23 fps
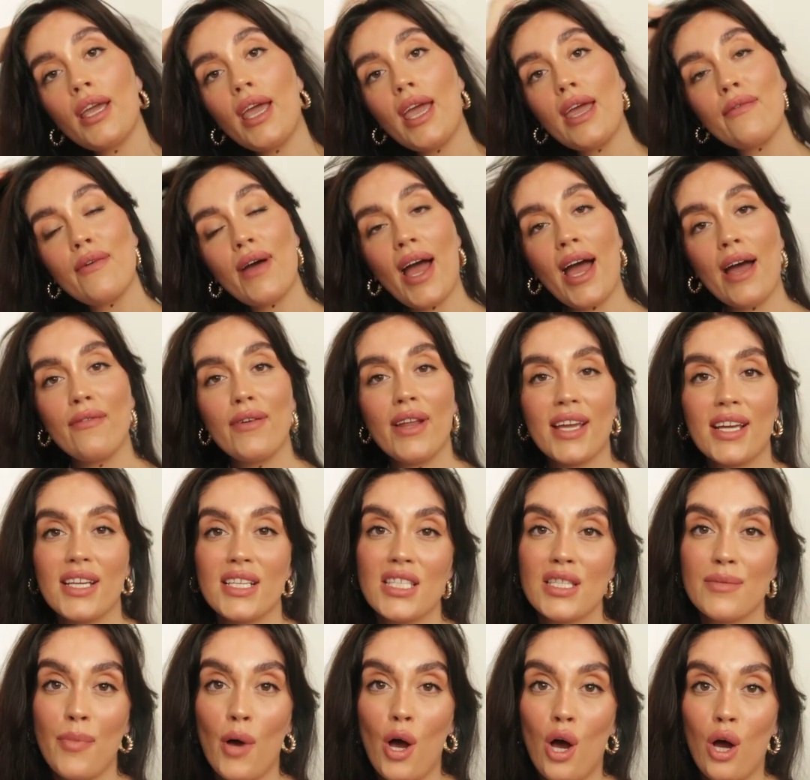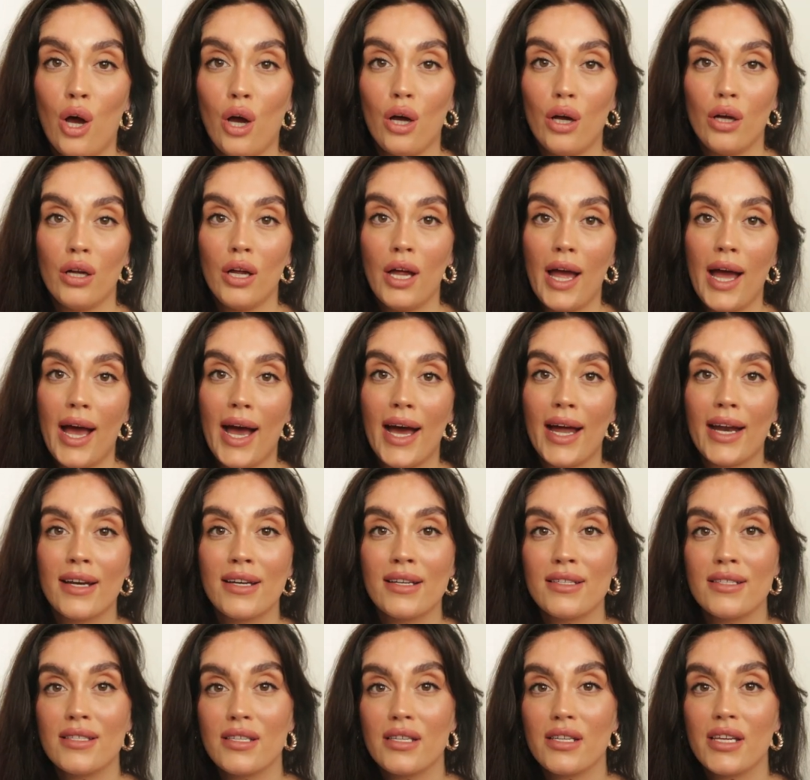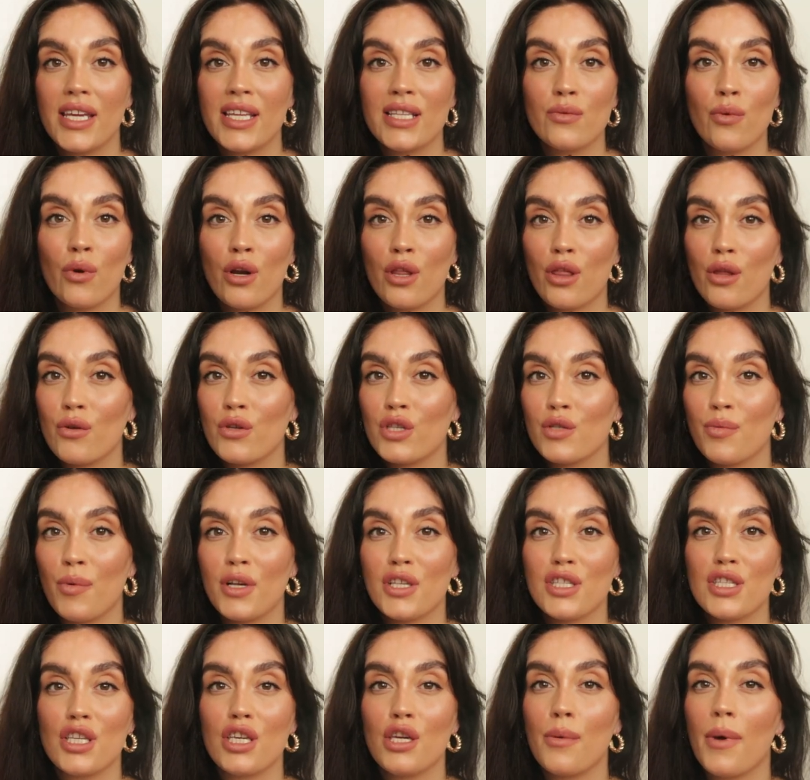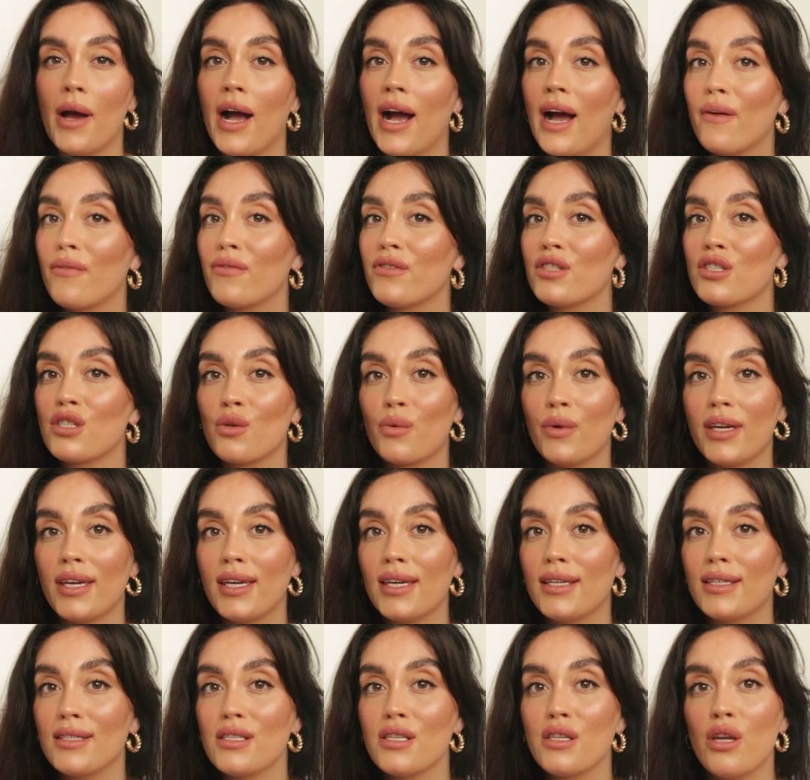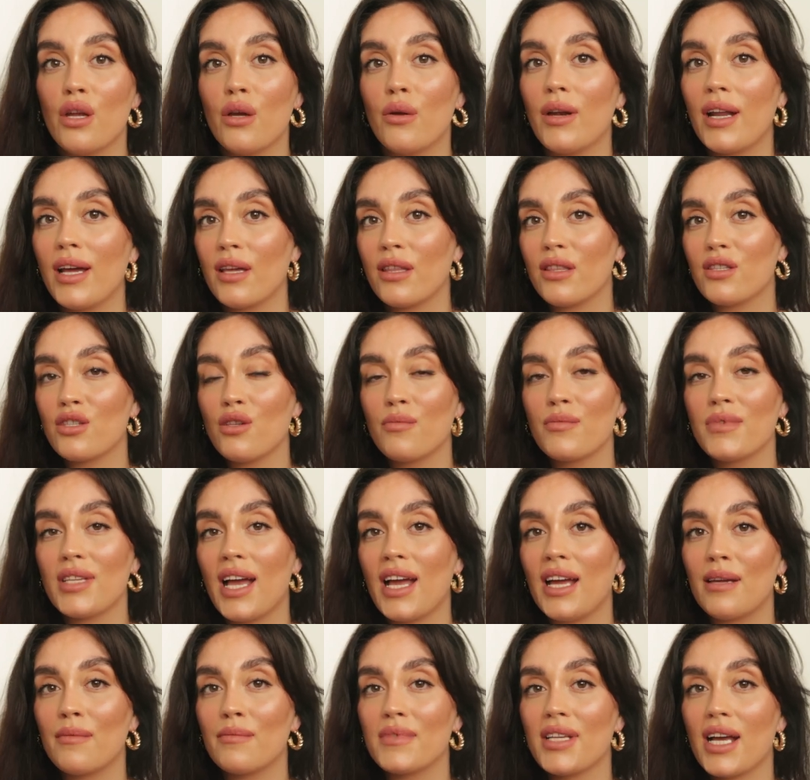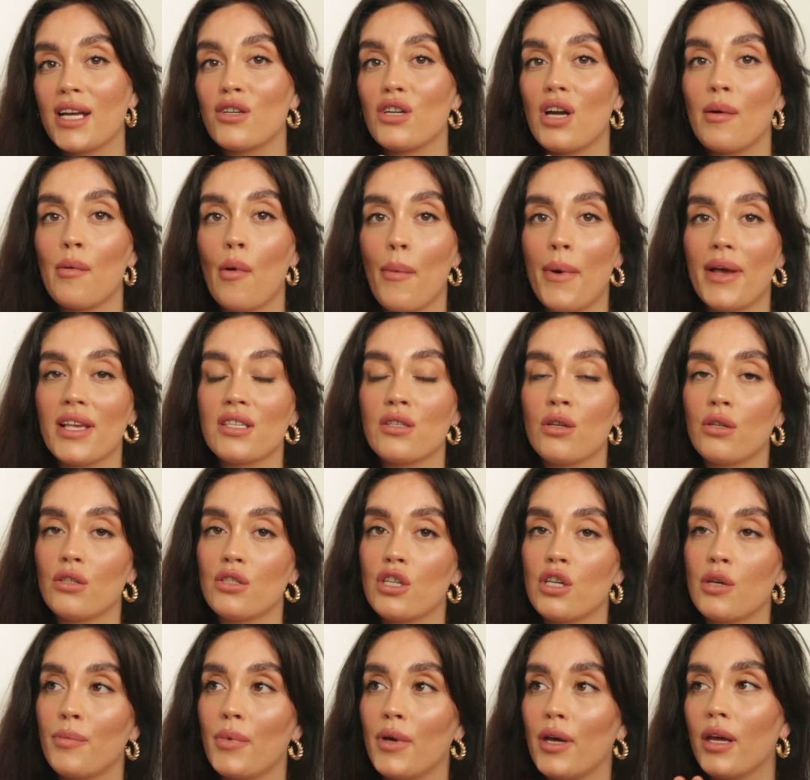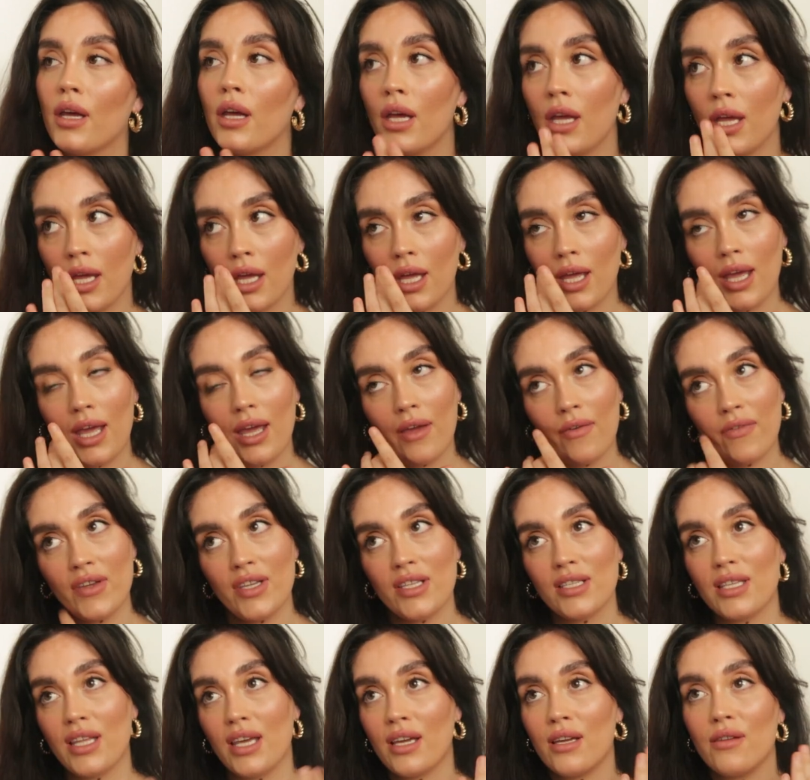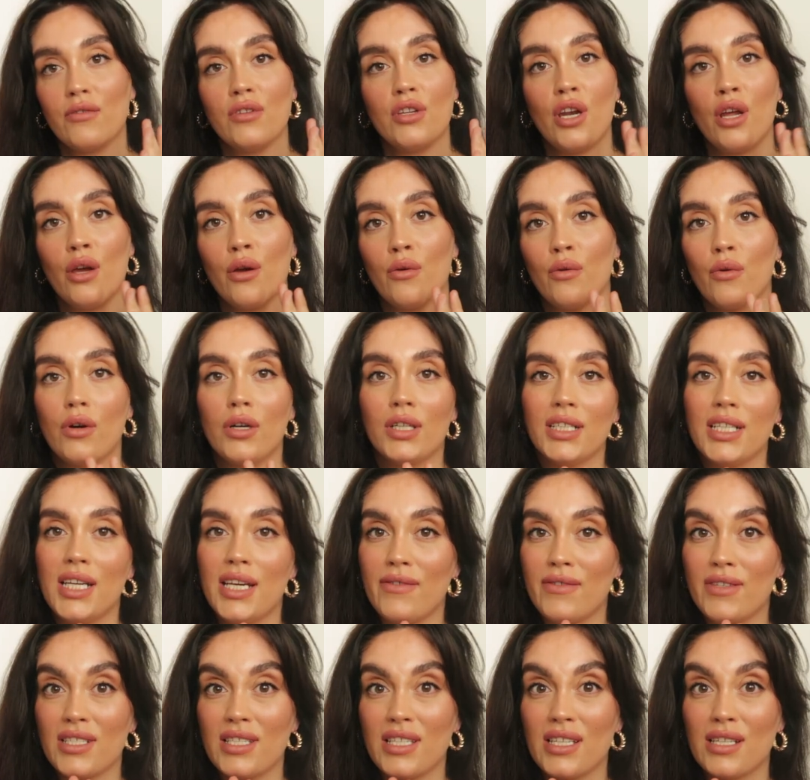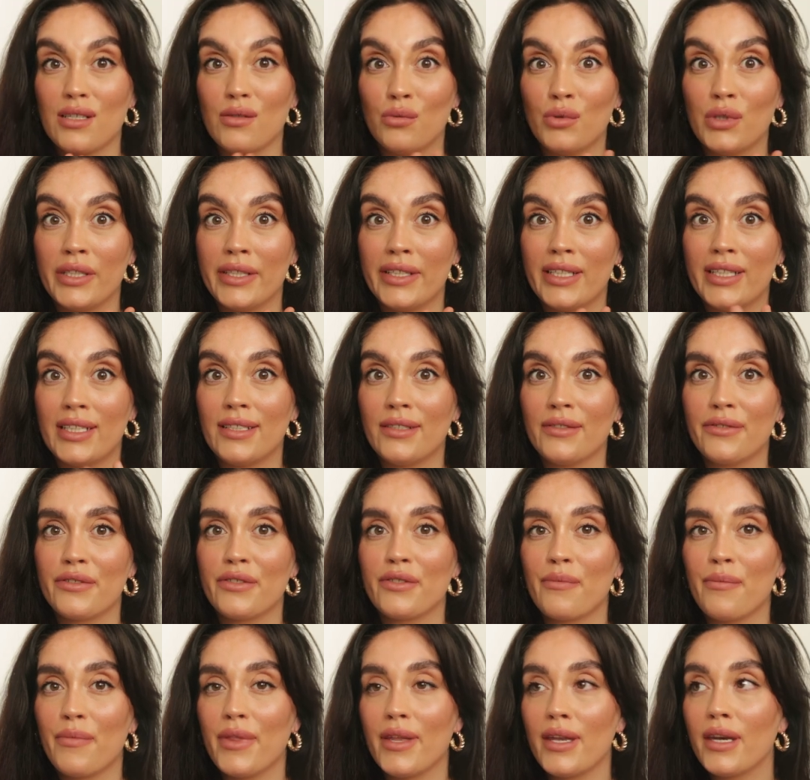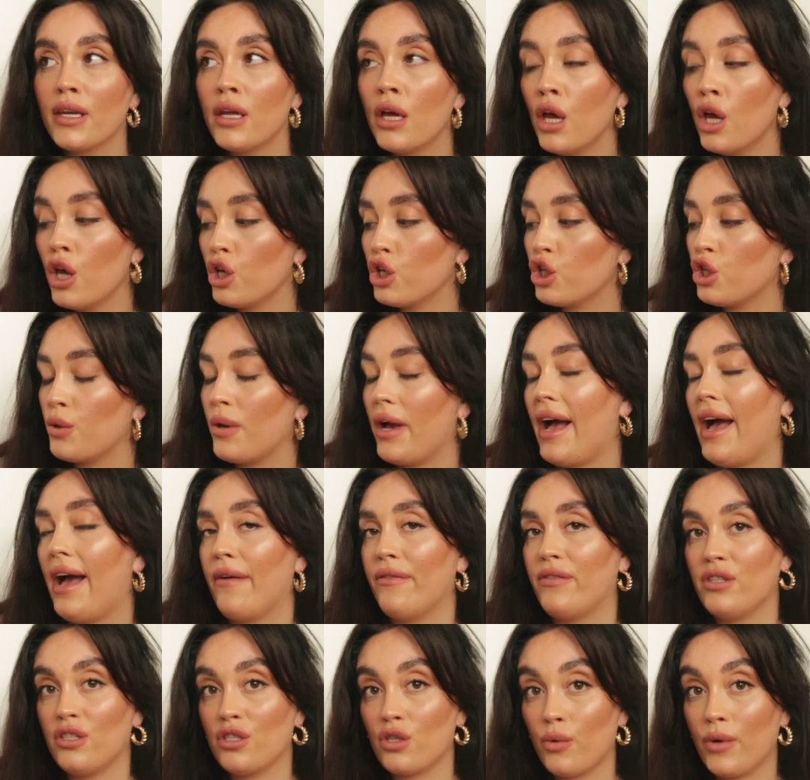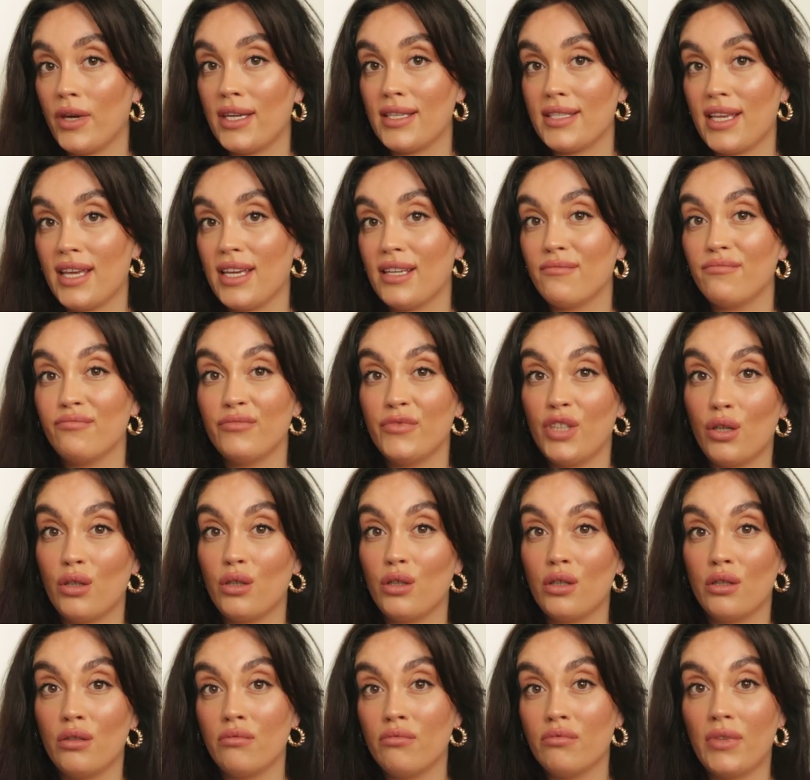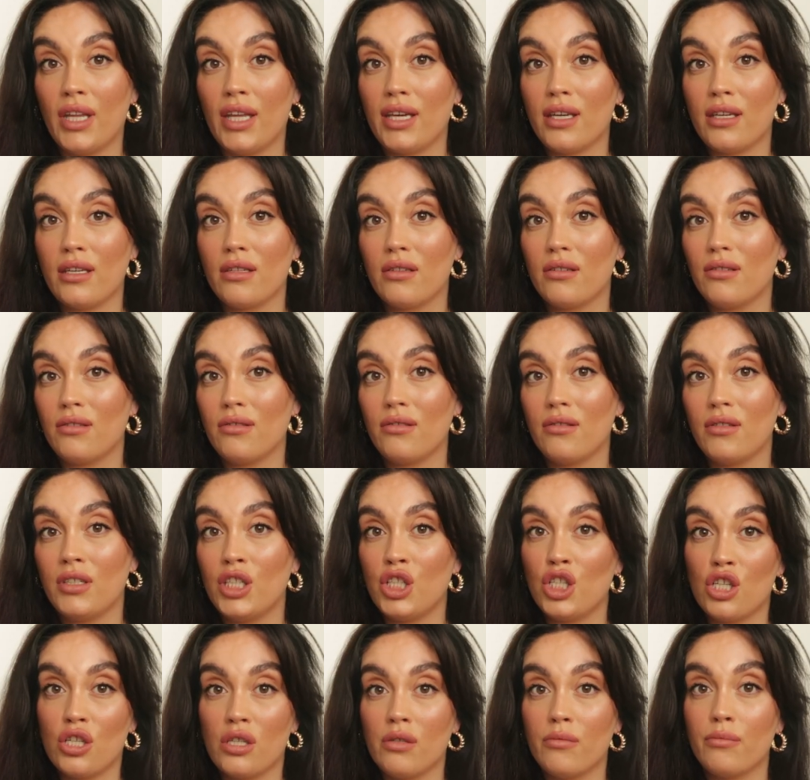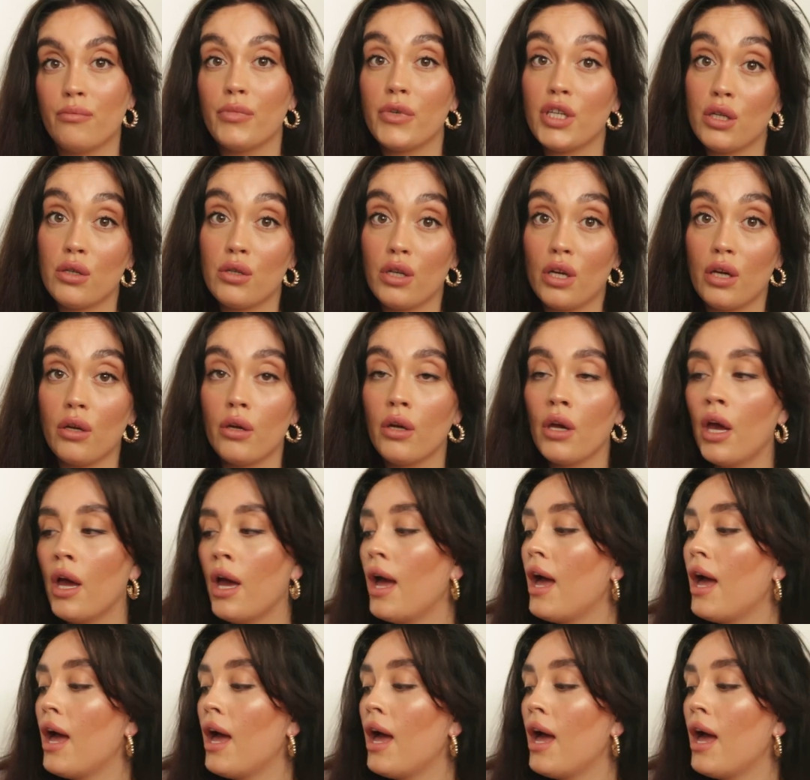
if I have like a spot, and it's one of those spots that you have to squeeze, you know, like sometimes I try my best not to, but if it's like, you know, if it's like a whitehead or something, you have to squeeze it, don't you? Like, you shouldn't, but you do.